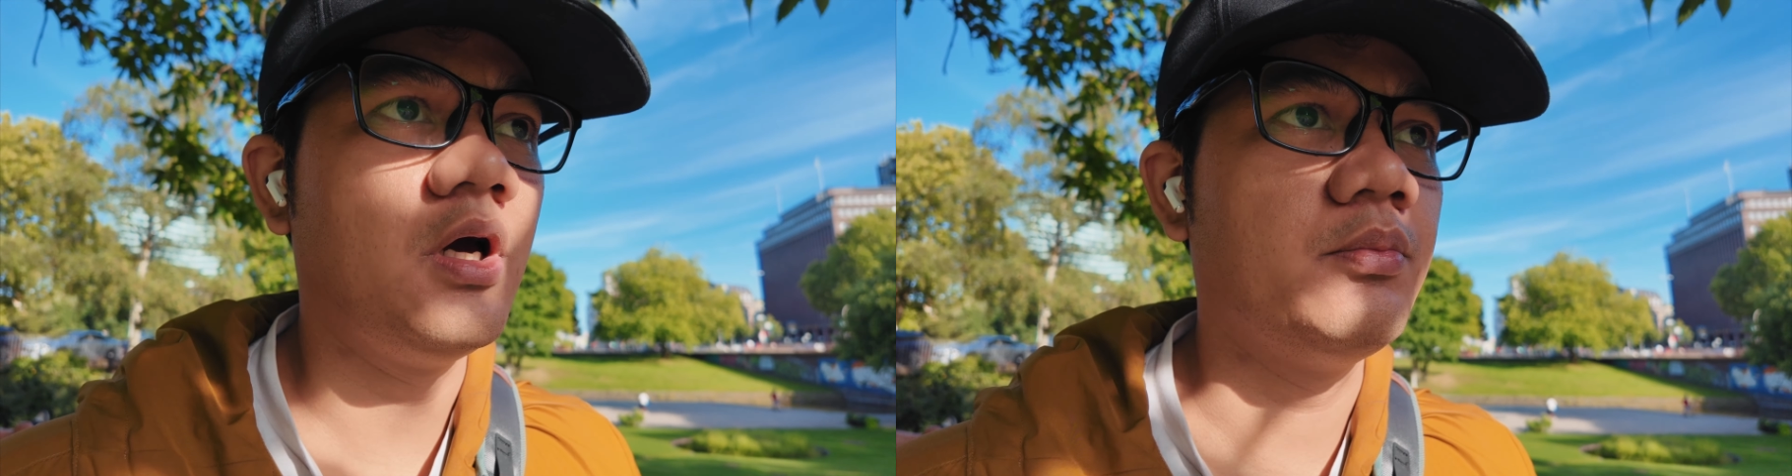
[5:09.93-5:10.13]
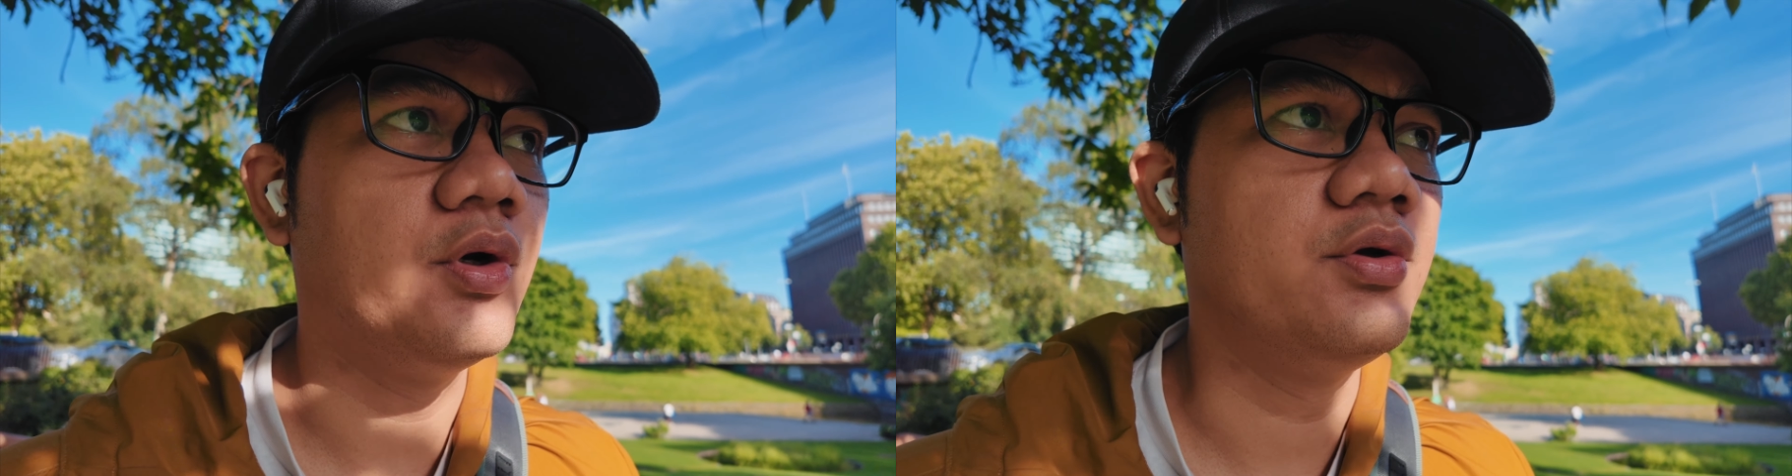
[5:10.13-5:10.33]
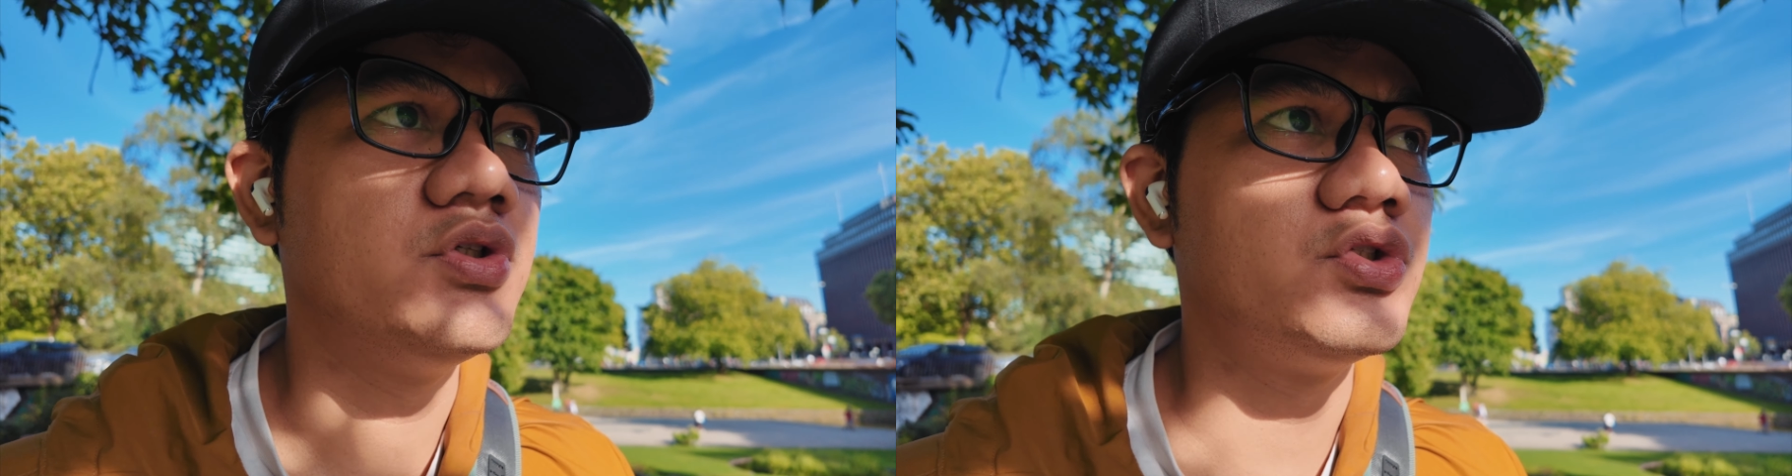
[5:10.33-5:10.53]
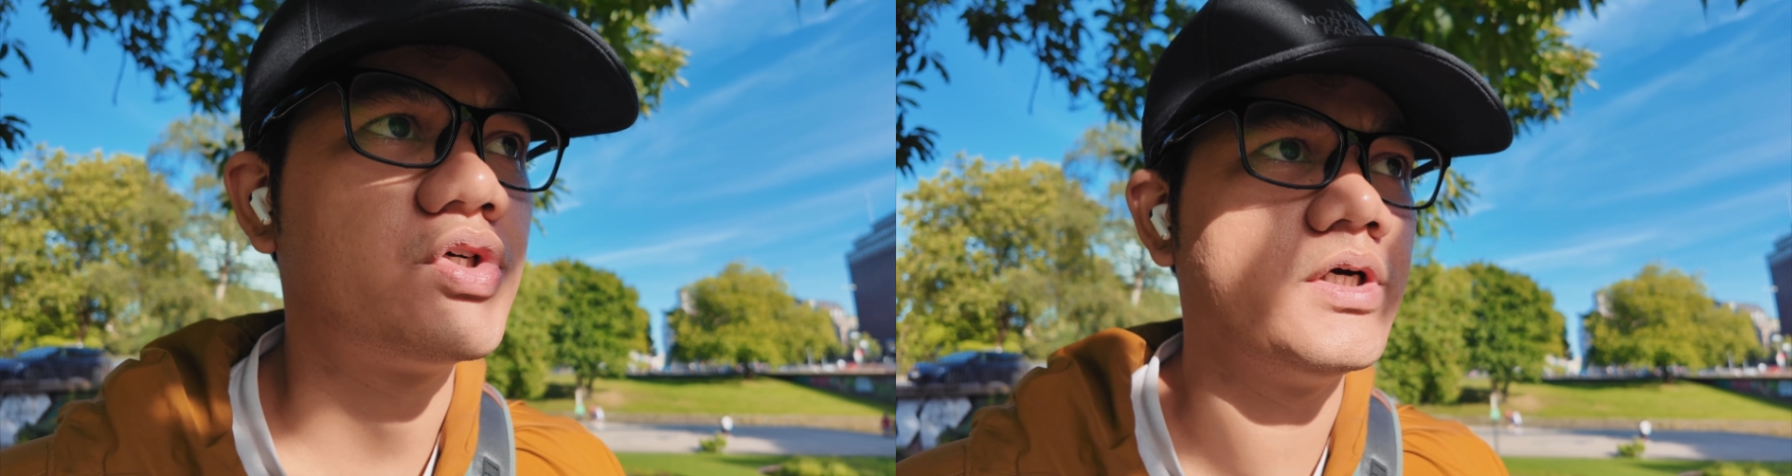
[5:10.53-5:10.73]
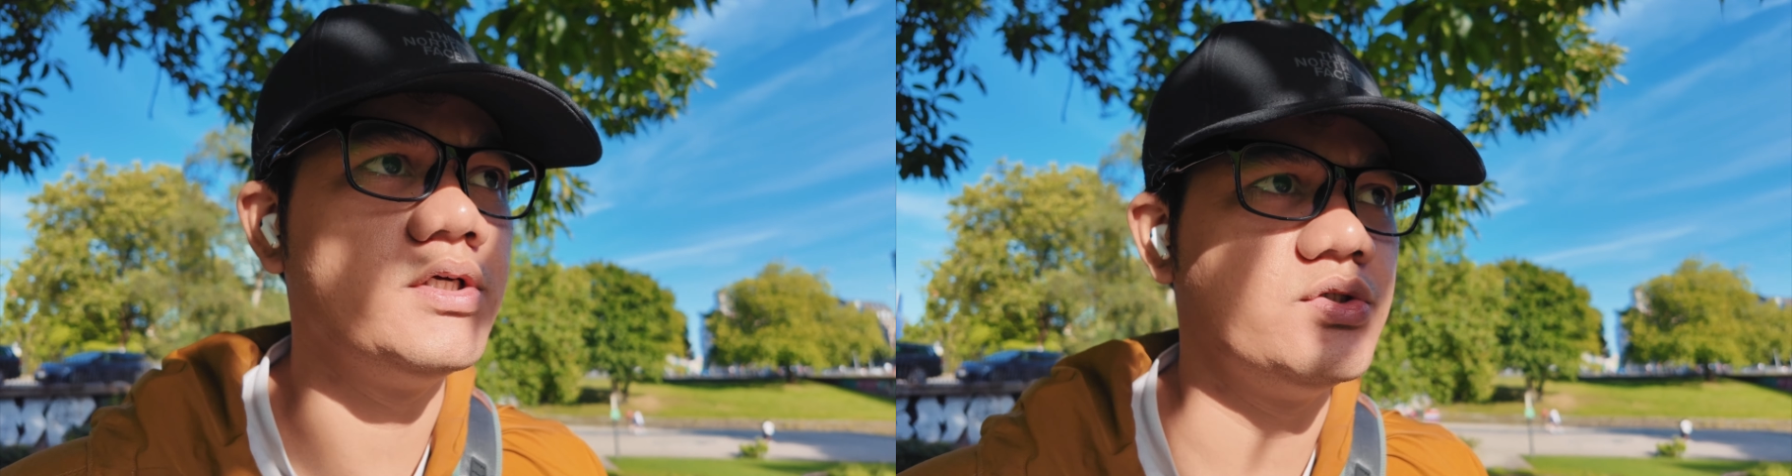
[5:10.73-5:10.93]
I'm going to
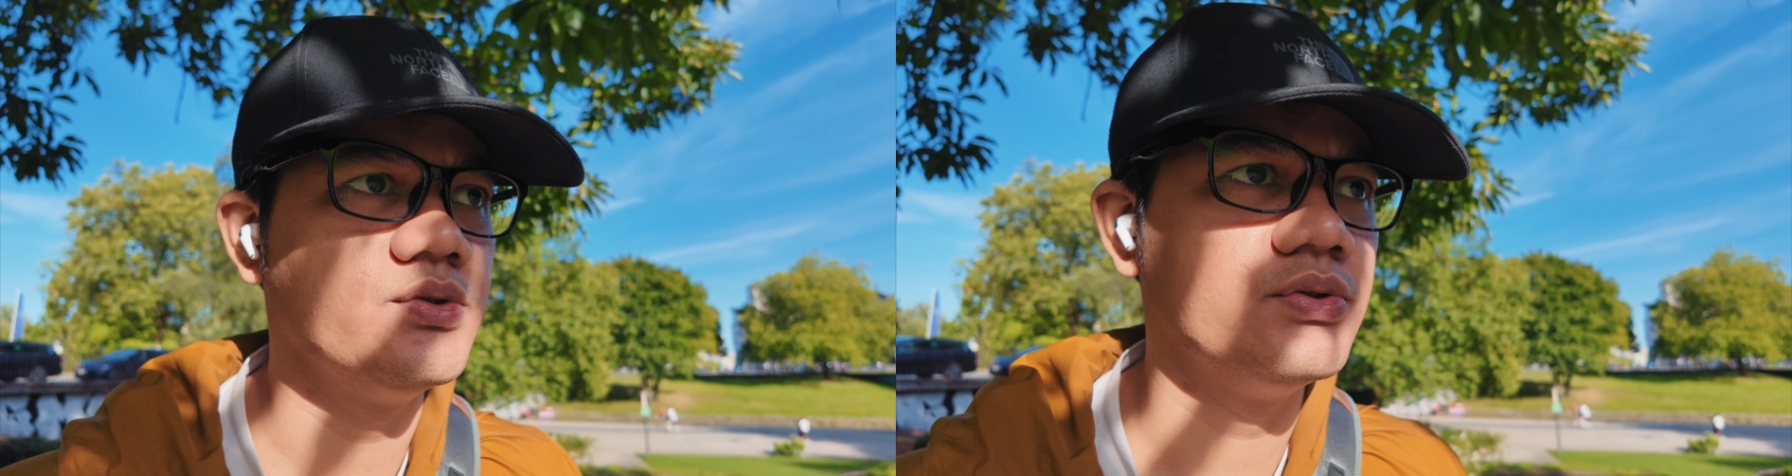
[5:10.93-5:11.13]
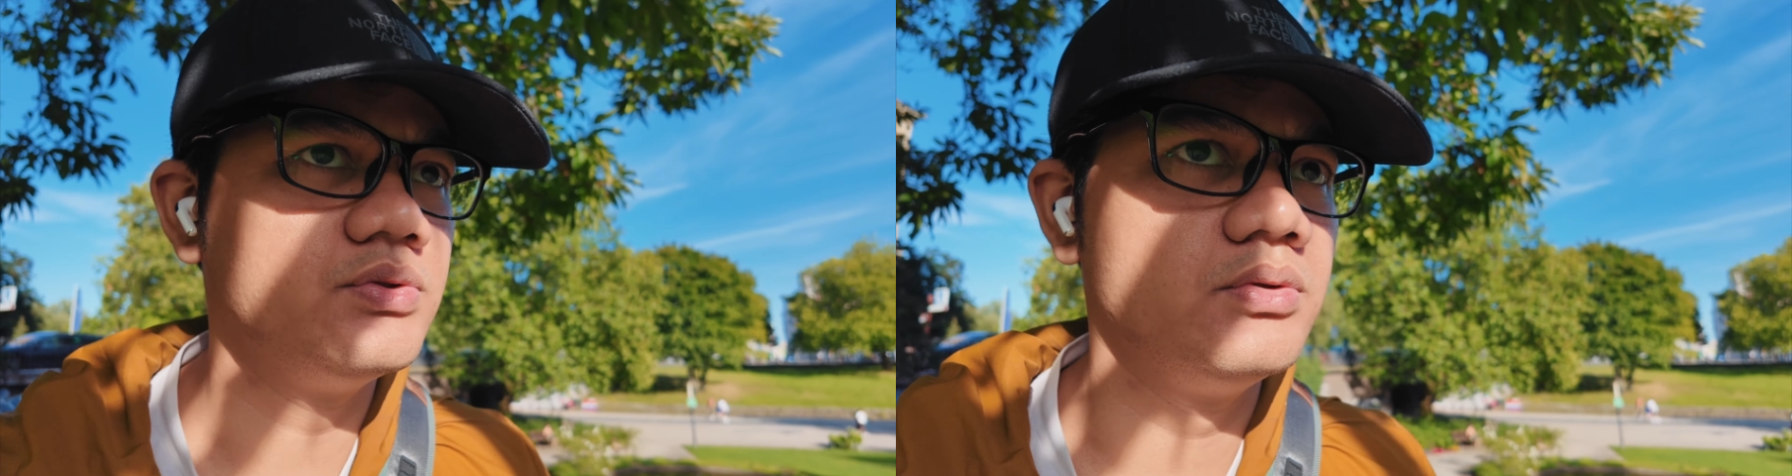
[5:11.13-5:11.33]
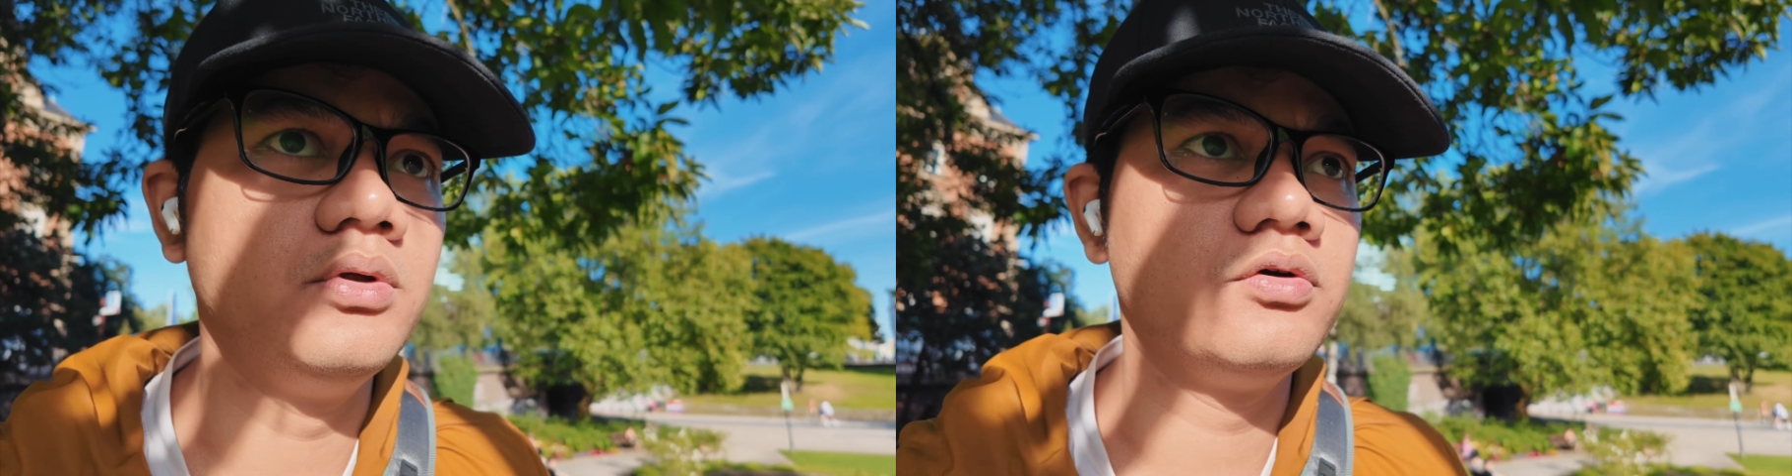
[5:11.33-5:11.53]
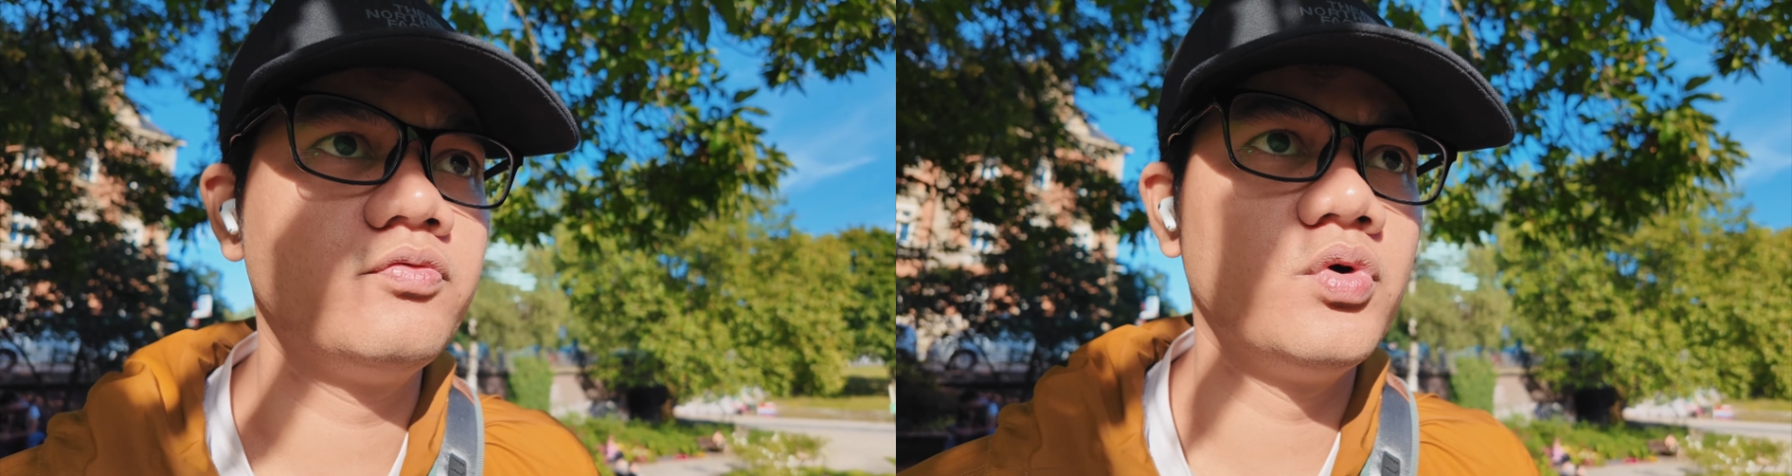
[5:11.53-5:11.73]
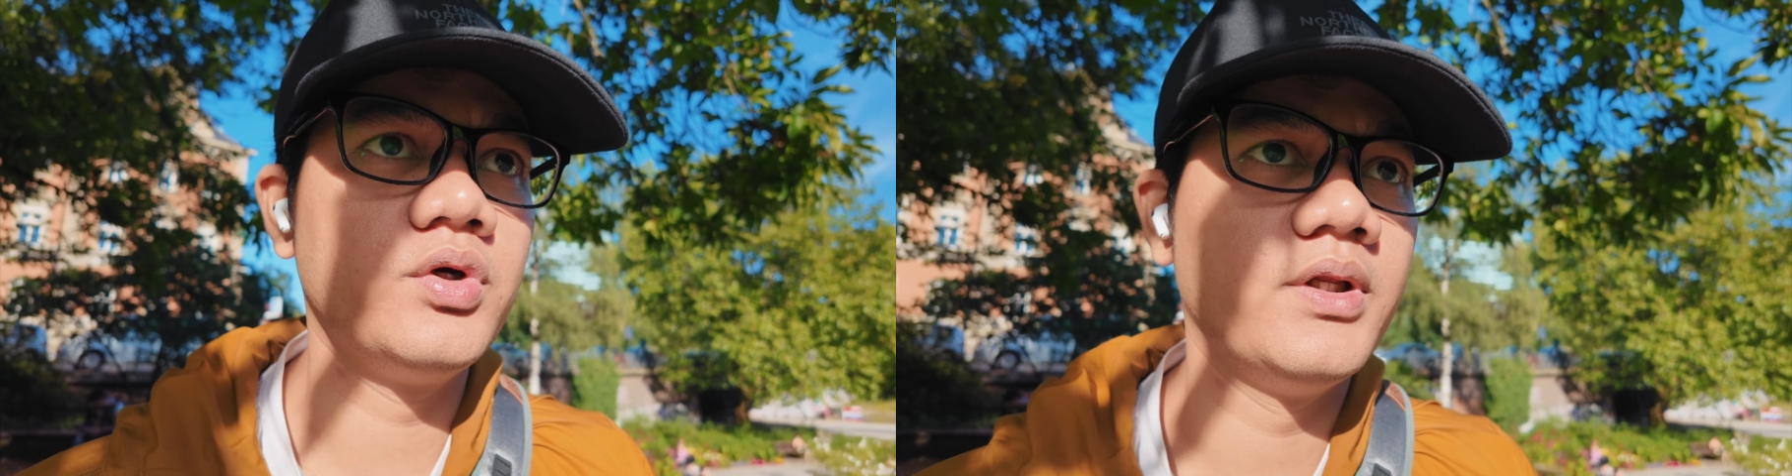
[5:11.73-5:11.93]
try to look for